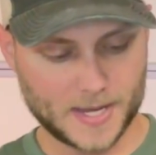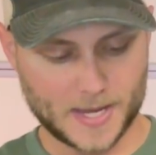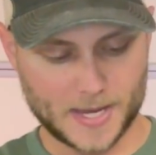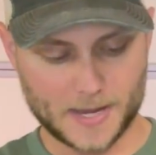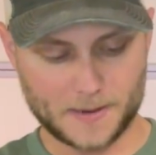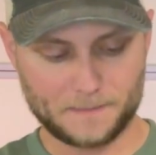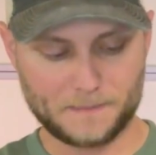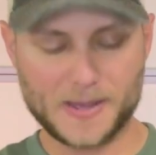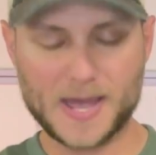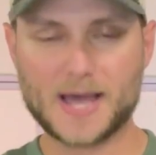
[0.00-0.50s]

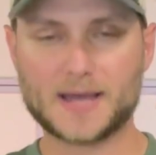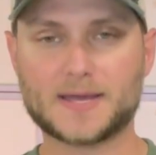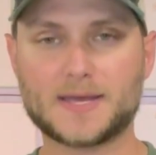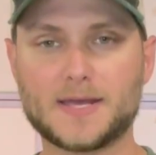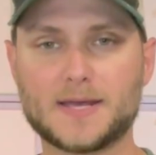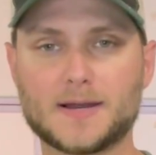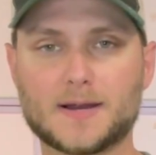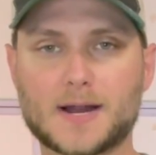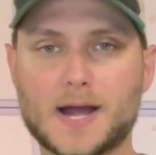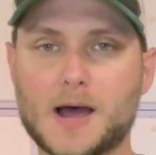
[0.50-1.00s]
and back
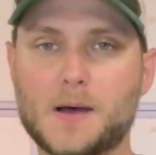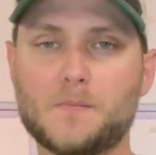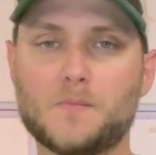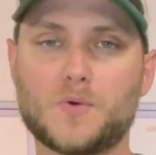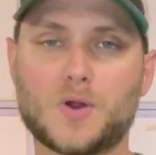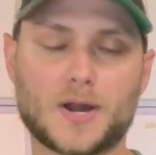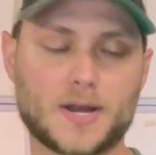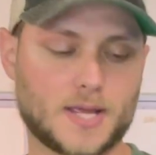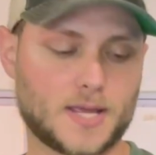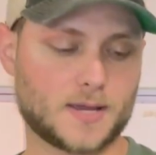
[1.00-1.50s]
here I'm
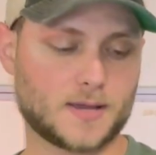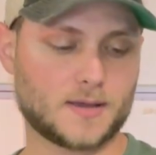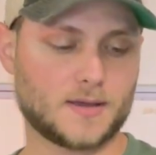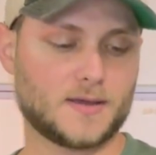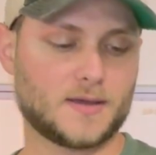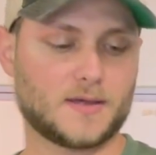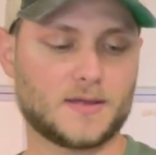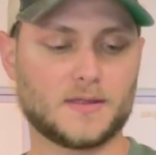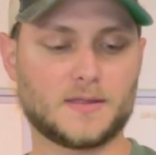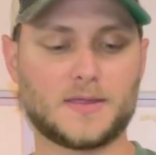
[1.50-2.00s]
running
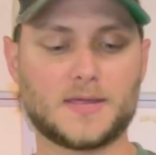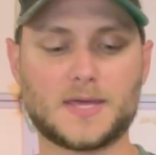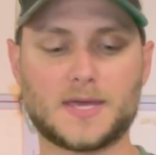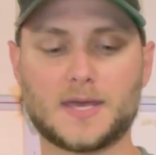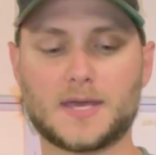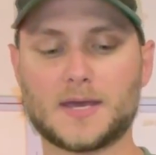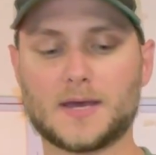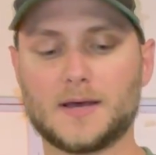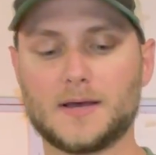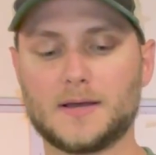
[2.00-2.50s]

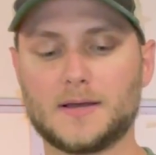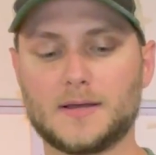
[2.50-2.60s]
the